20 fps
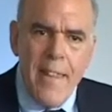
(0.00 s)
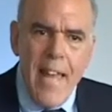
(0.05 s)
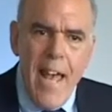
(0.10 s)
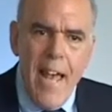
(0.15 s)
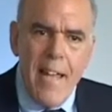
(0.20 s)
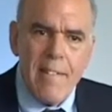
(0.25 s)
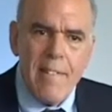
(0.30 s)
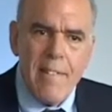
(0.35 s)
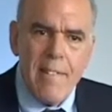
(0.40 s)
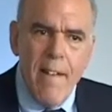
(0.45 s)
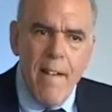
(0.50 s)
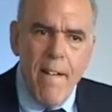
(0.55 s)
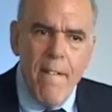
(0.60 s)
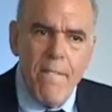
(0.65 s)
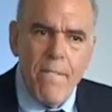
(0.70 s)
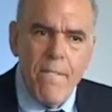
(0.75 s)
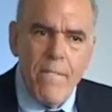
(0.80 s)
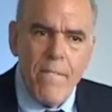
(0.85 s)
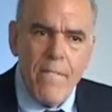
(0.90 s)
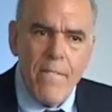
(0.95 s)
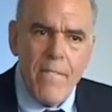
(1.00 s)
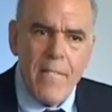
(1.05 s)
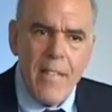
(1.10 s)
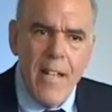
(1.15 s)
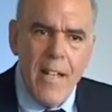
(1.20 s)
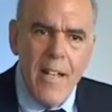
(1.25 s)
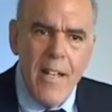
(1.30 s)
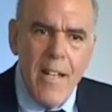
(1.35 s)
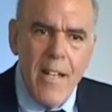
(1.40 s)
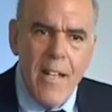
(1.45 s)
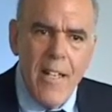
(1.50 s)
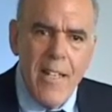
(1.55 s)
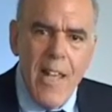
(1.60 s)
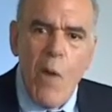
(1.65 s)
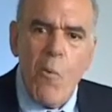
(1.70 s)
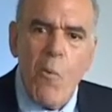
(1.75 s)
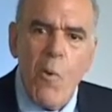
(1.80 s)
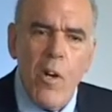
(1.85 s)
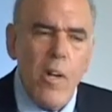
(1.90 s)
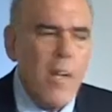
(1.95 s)
that
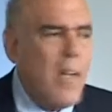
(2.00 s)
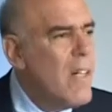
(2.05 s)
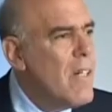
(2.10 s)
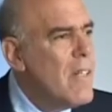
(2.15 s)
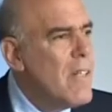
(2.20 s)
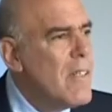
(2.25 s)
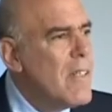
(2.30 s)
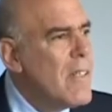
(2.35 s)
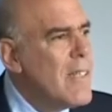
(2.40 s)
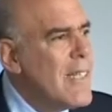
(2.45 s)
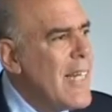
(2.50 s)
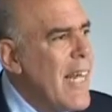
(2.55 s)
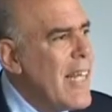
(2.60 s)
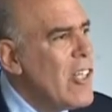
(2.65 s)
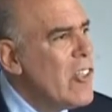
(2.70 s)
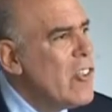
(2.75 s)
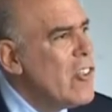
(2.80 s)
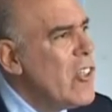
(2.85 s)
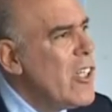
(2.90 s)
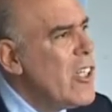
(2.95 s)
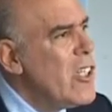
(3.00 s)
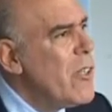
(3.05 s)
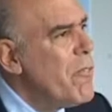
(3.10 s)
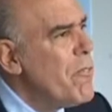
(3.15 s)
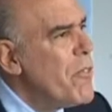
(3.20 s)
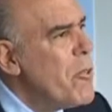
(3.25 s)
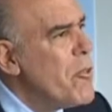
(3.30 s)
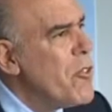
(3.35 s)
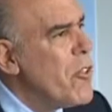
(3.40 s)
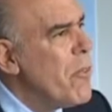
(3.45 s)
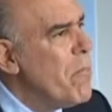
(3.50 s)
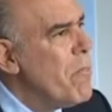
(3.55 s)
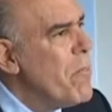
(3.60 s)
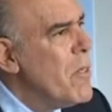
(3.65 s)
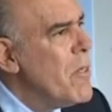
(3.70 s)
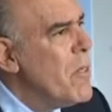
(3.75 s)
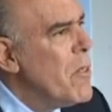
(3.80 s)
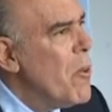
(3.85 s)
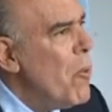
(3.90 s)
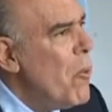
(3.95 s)
work, that you'll see in the future?
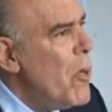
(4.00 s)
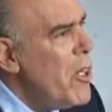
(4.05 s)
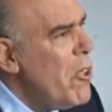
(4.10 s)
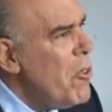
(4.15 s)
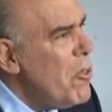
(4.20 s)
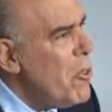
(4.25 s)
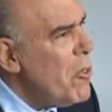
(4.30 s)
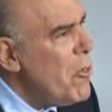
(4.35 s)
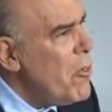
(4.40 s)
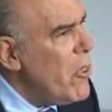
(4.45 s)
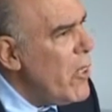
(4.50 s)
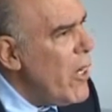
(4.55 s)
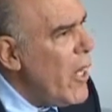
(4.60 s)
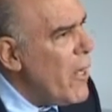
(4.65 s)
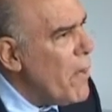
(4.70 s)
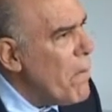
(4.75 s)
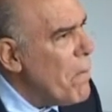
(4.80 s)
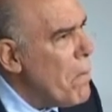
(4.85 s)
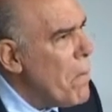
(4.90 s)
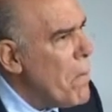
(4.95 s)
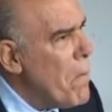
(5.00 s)
What do you do today?